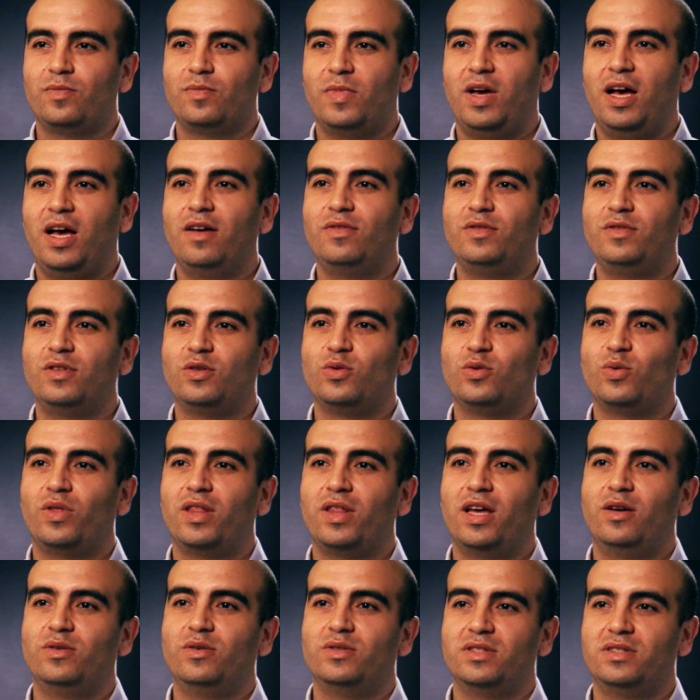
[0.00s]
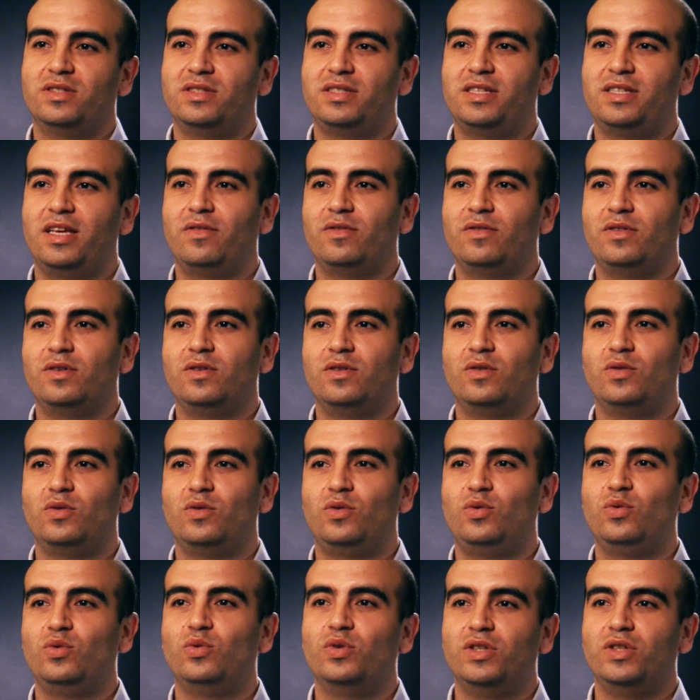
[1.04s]
After 2007,
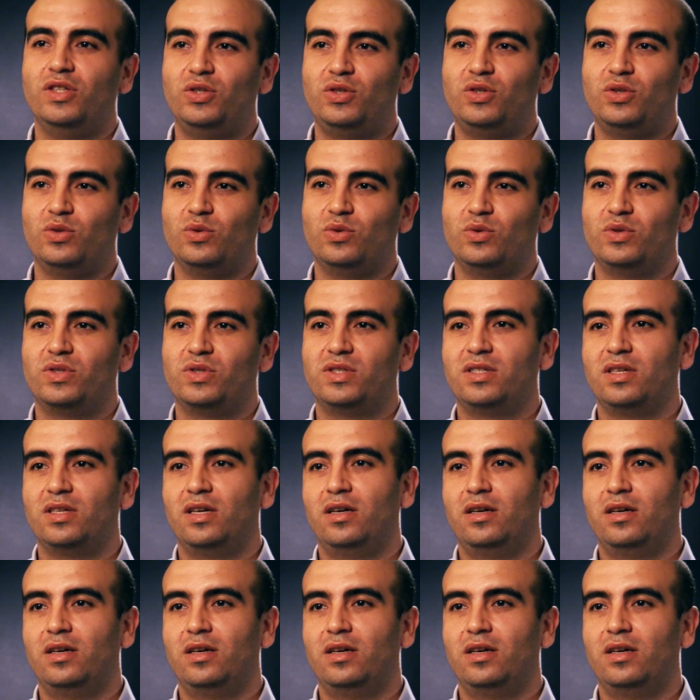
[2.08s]
two issues